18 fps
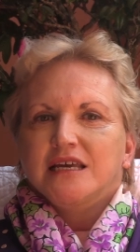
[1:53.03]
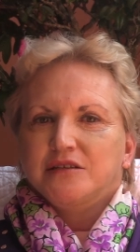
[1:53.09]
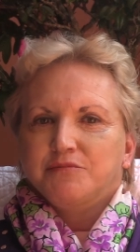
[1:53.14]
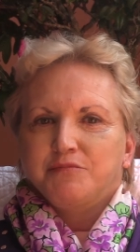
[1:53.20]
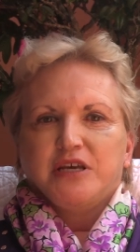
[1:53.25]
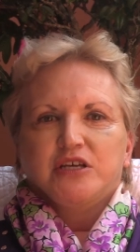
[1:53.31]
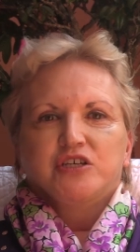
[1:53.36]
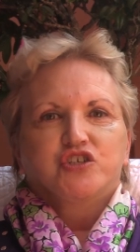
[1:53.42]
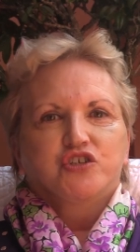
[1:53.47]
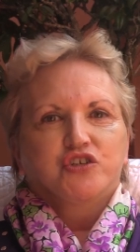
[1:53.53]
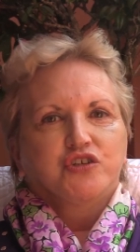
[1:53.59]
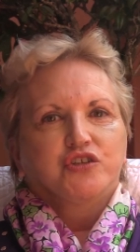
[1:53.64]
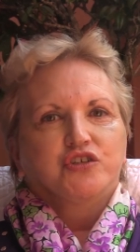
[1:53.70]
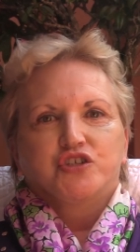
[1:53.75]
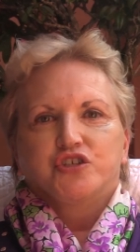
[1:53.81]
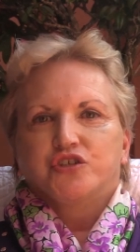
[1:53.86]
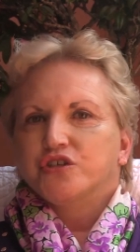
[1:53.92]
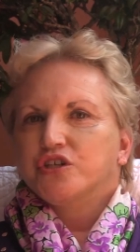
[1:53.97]
make sure
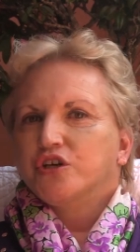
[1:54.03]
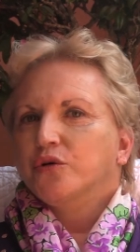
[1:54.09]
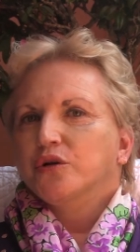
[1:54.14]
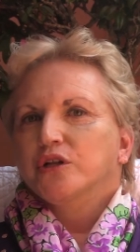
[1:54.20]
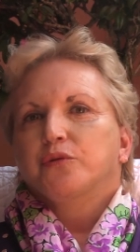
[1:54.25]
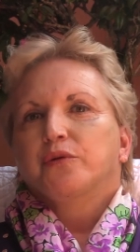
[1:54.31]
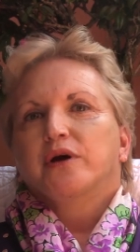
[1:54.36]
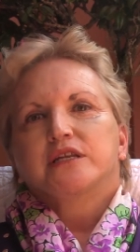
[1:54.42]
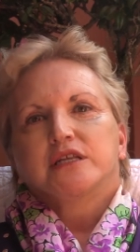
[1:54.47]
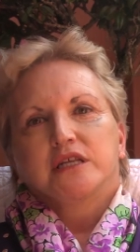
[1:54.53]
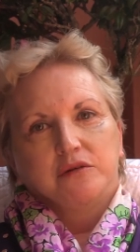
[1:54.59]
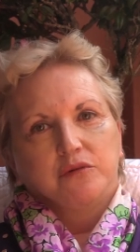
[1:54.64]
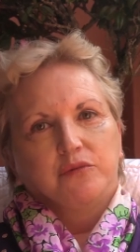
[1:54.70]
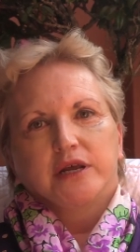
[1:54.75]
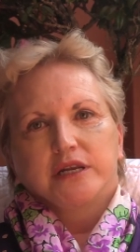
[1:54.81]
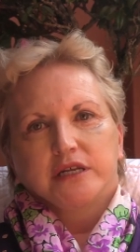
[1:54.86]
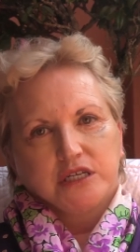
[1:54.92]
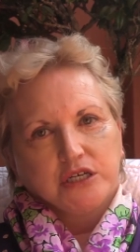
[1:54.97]
that you're totally ready,
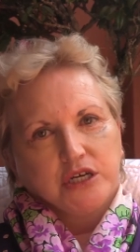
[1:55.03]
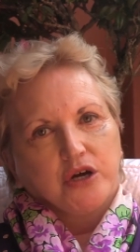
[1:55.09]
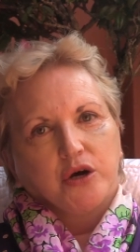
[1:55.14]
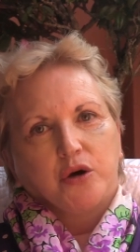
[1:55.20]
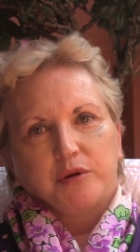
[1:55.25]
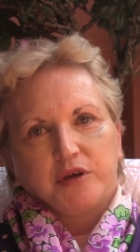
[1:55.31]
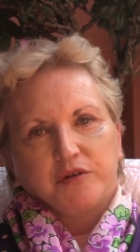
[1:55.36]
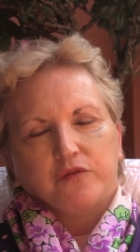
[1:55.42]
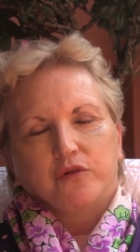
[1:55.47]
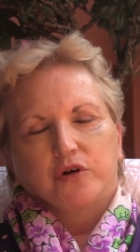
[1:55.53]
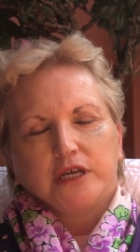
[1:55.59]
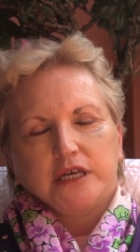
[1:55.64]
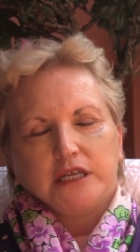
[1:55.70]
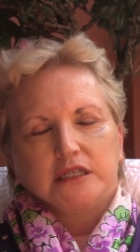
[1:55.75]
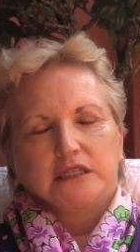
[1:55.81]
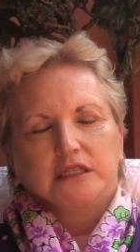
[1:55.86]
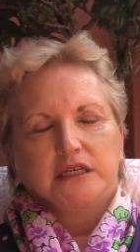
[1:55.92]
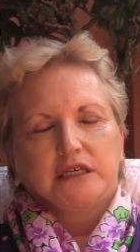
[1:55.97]
ready to go before
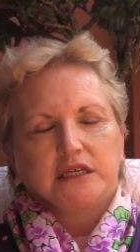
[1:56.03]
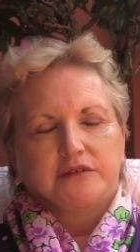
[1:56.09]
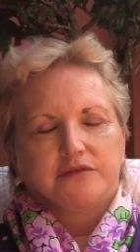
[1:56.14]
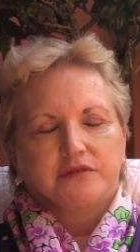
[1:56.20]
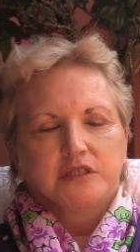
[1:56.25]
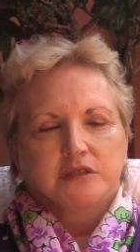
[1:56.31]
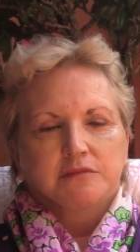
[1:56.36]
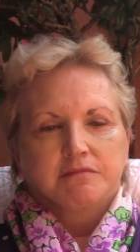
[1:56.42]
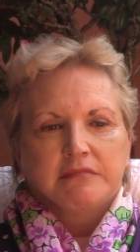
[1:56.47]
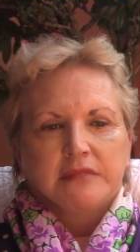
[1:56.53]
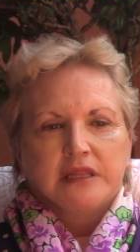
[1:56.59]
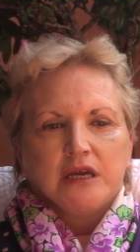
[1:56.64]
he leaves.